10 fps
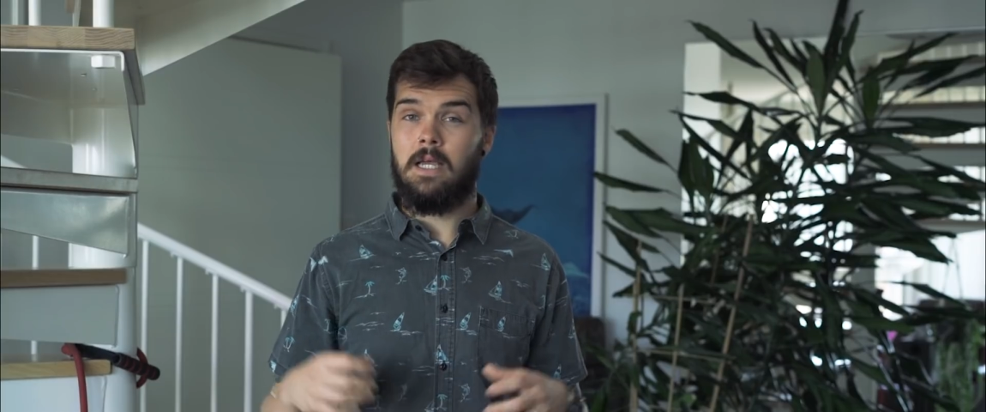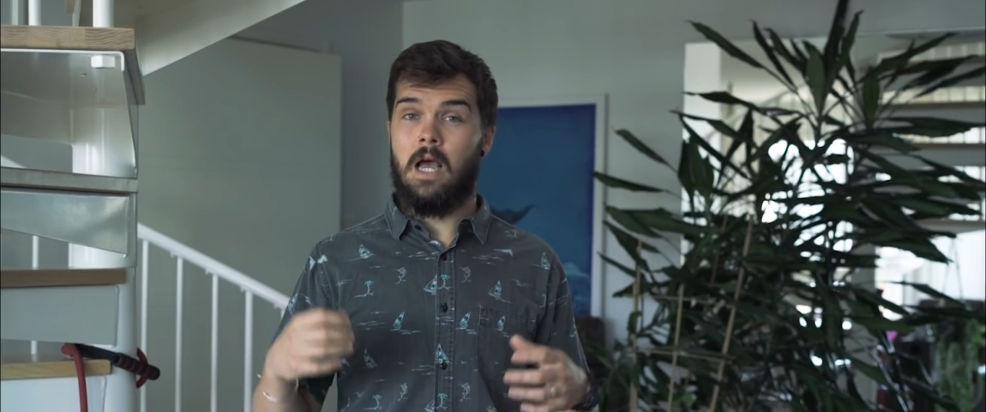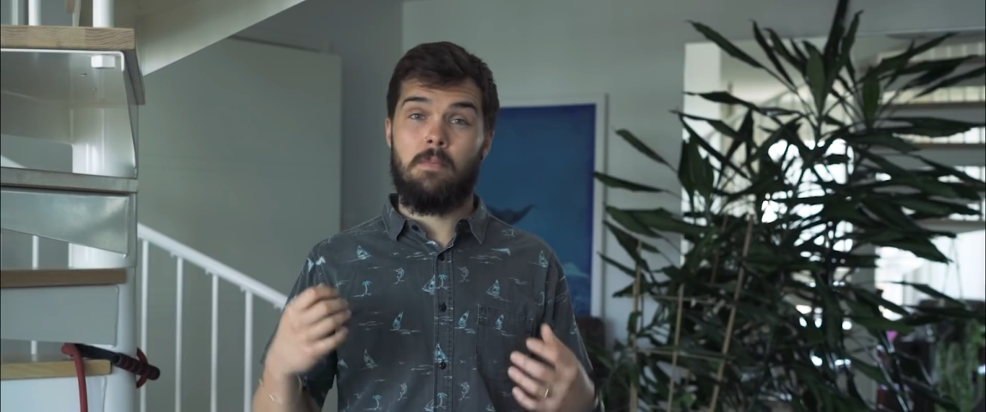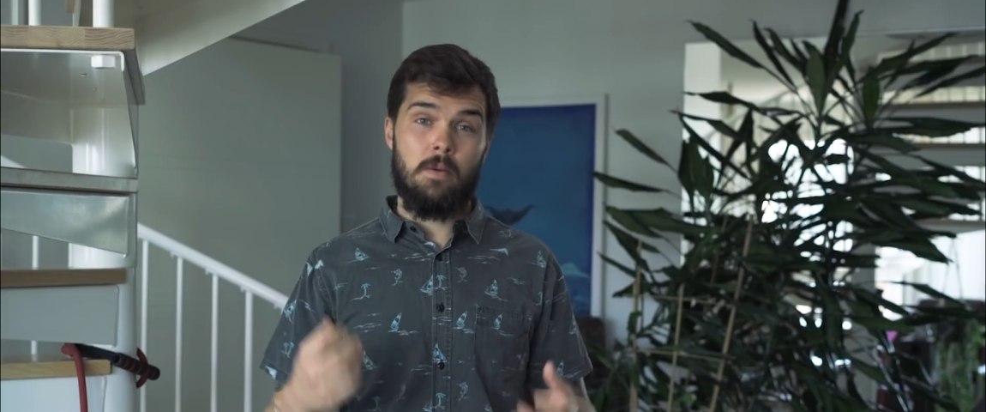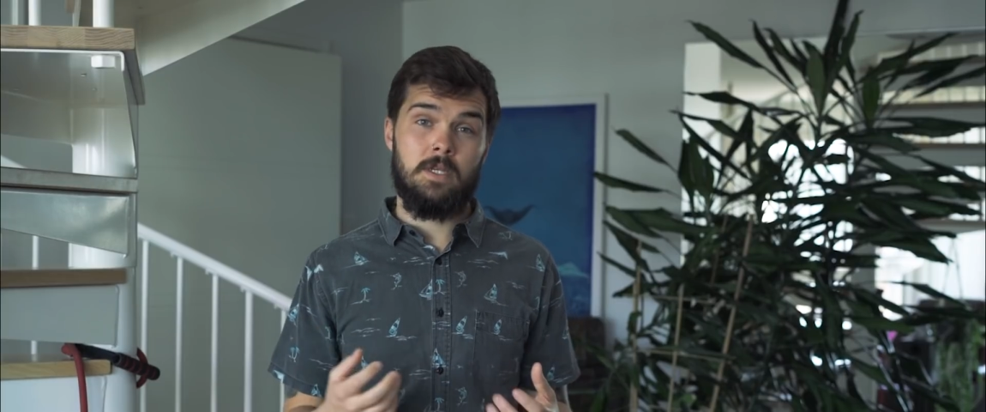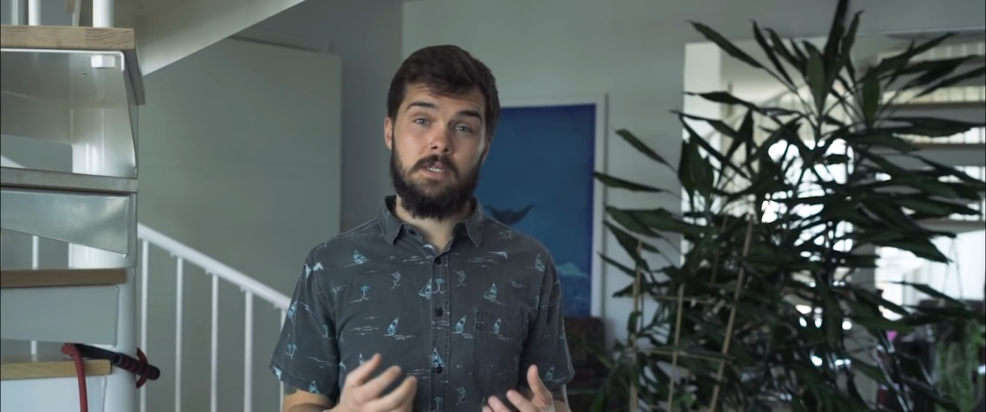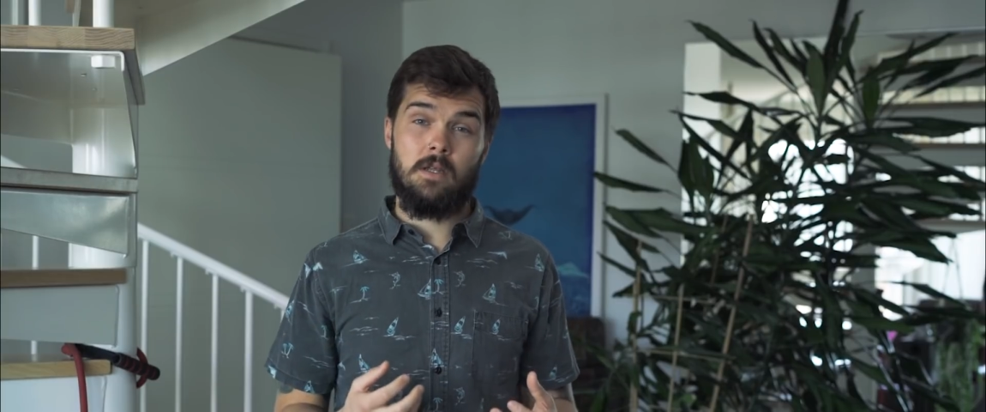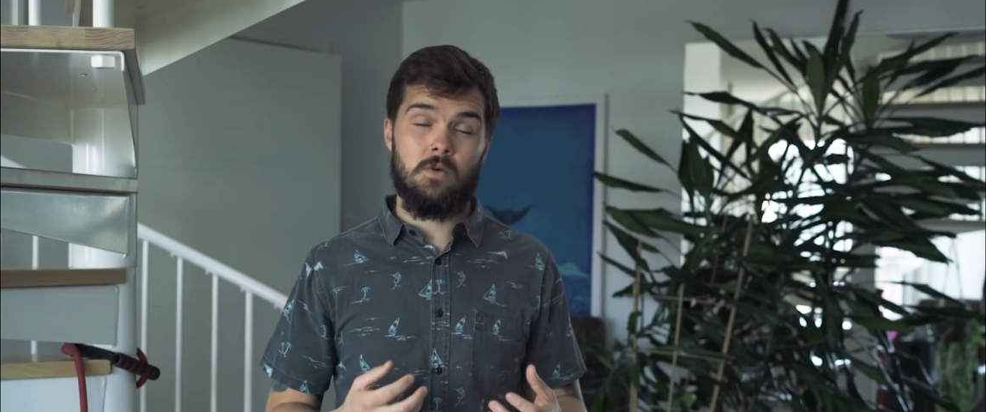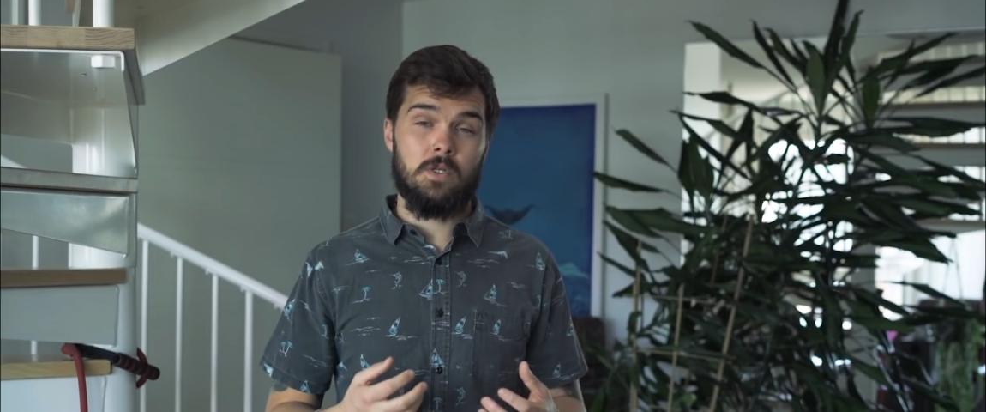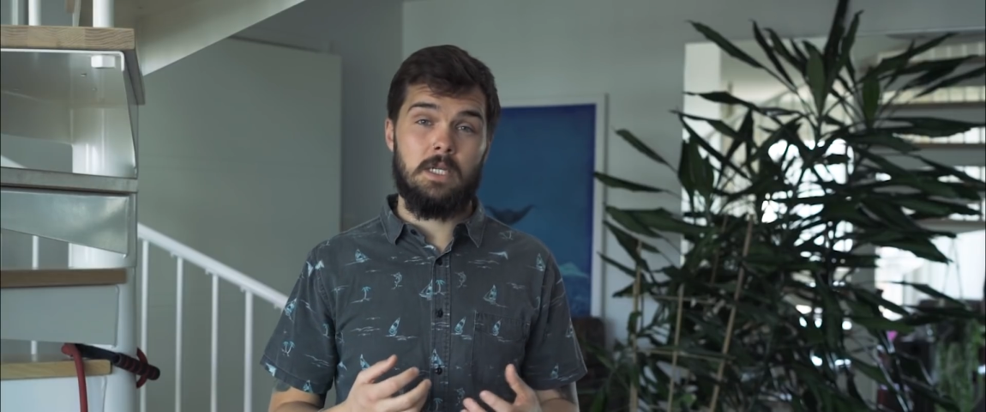A mummy
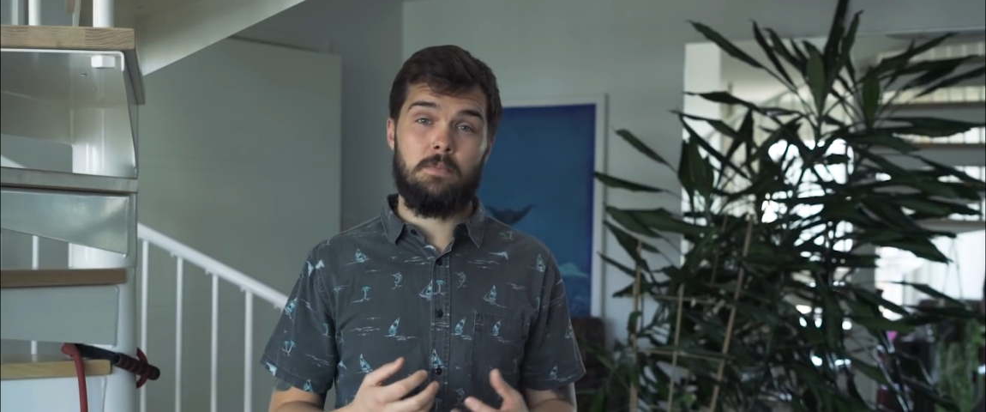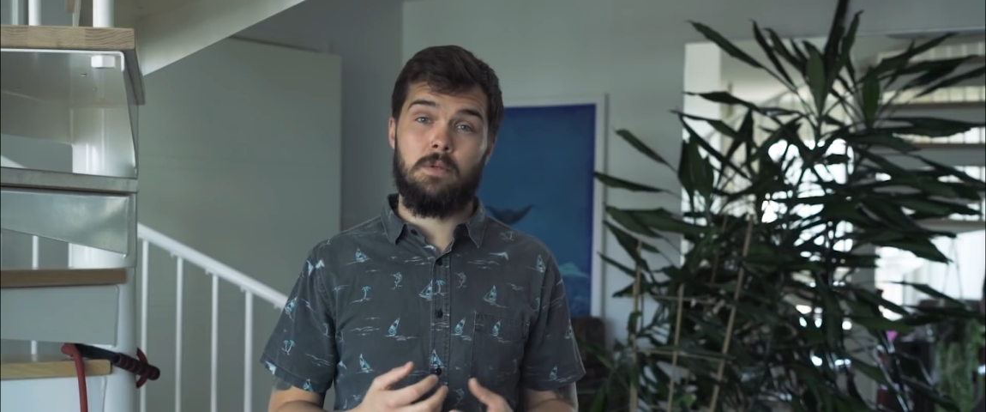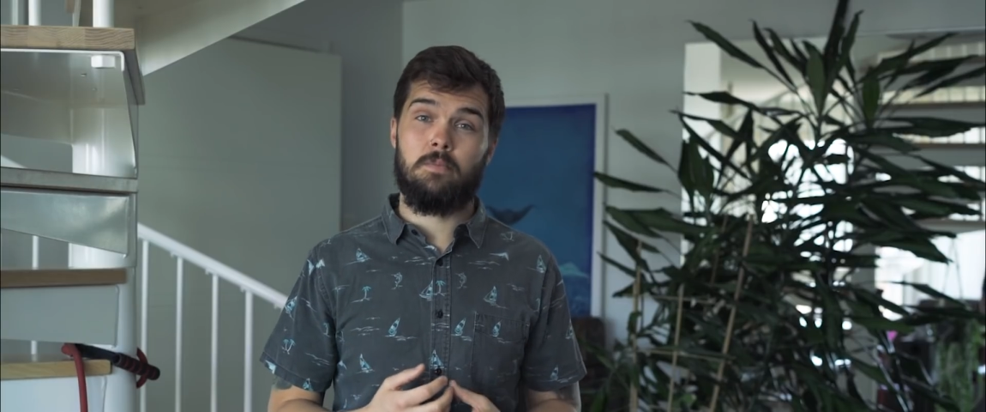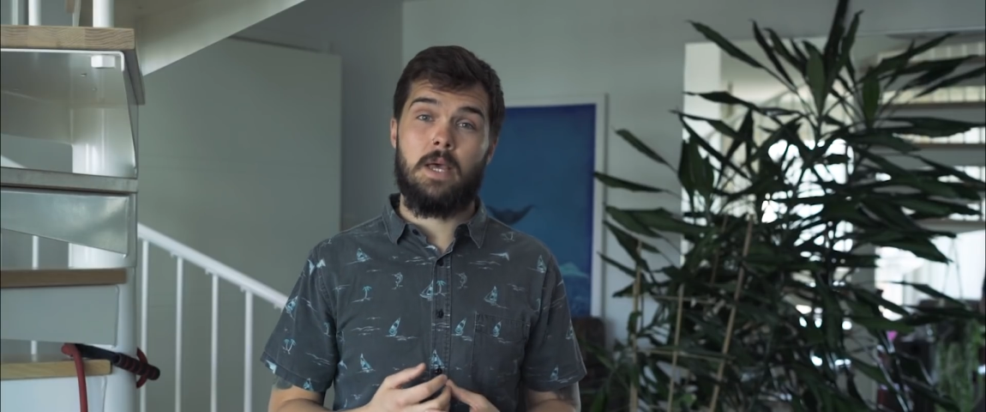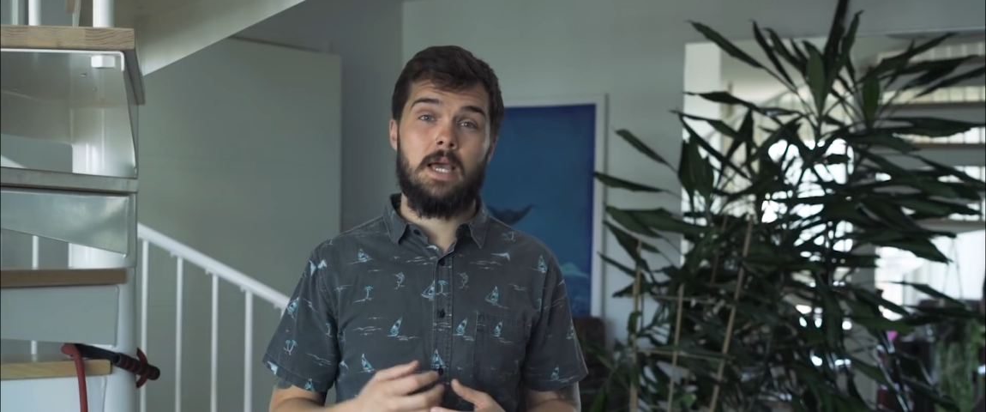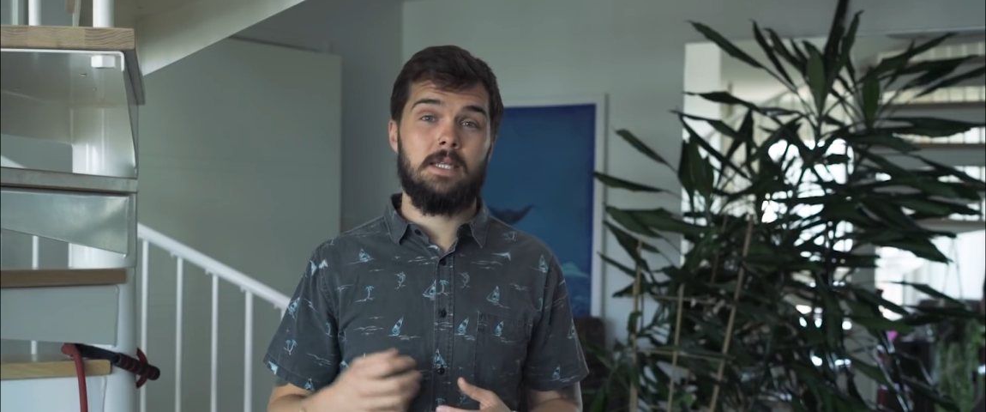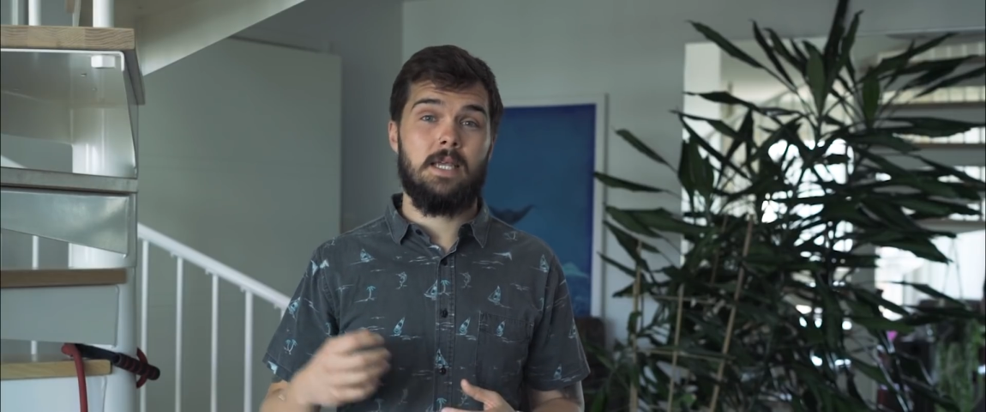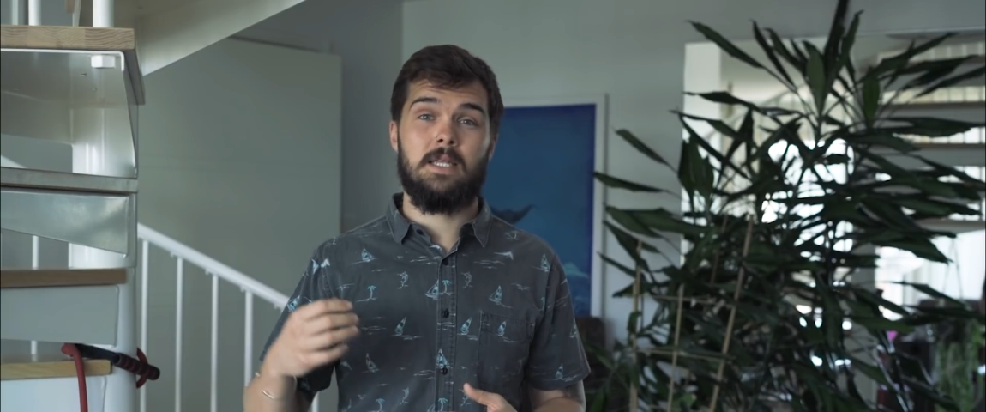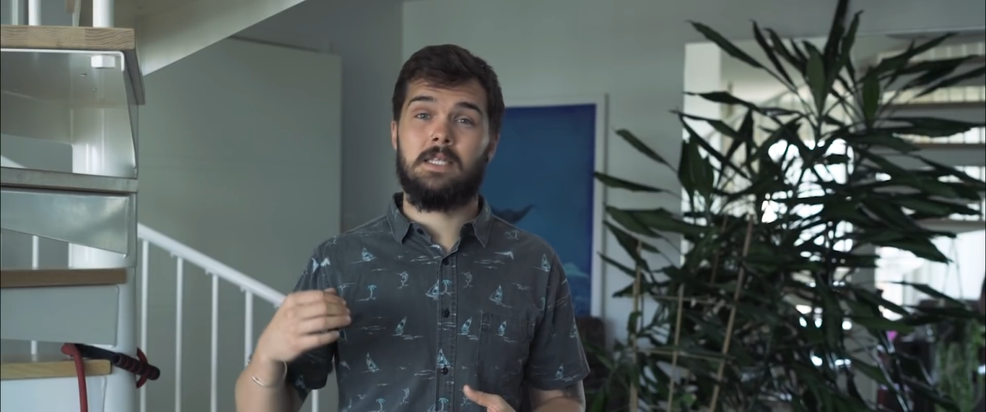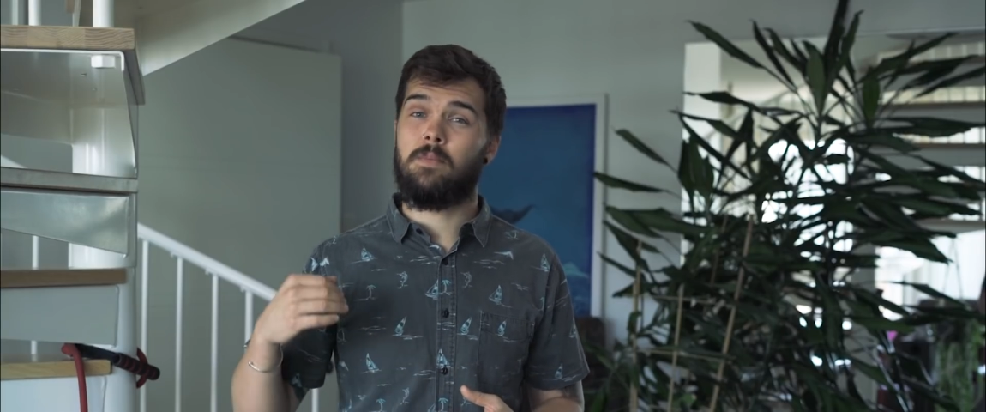style sleeping bag
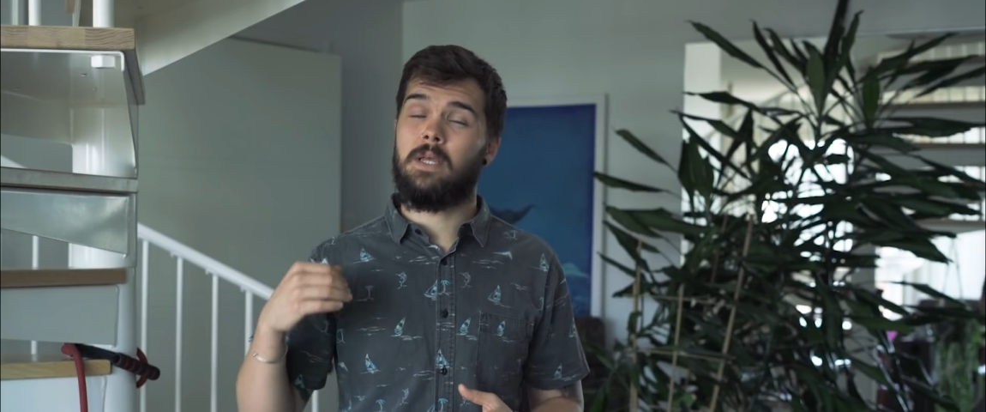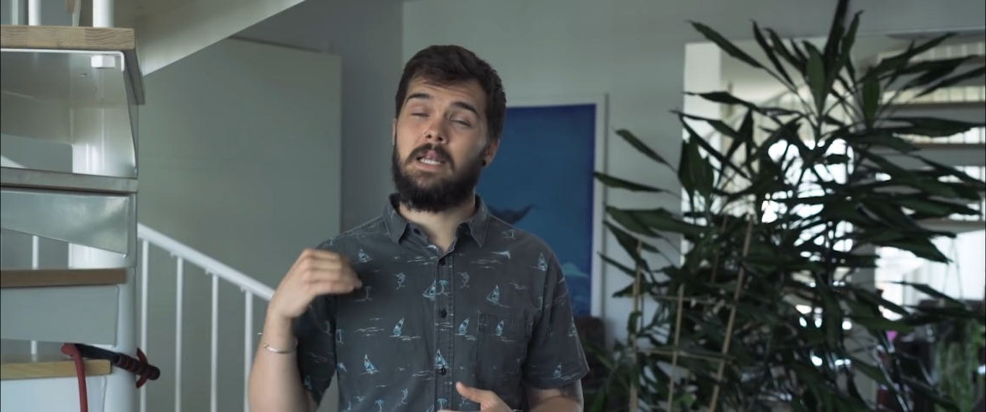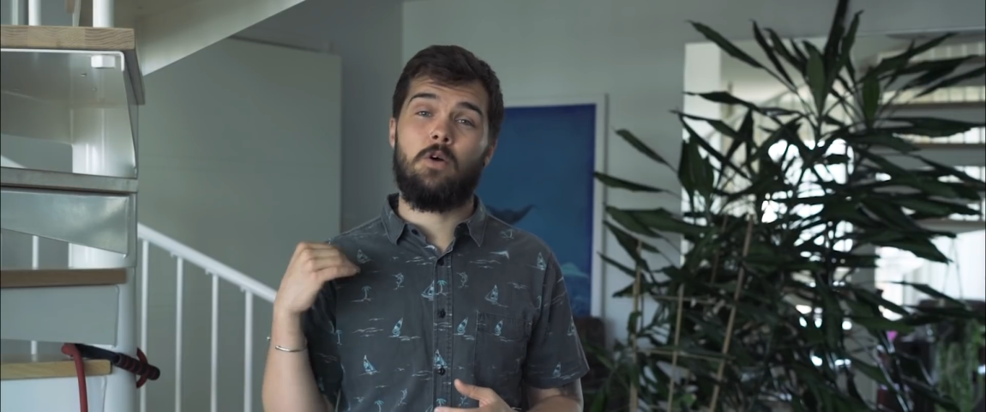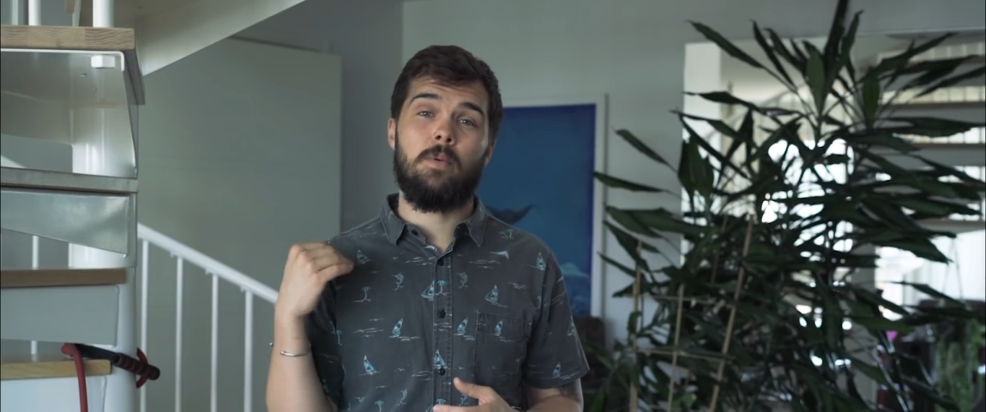tends to be a little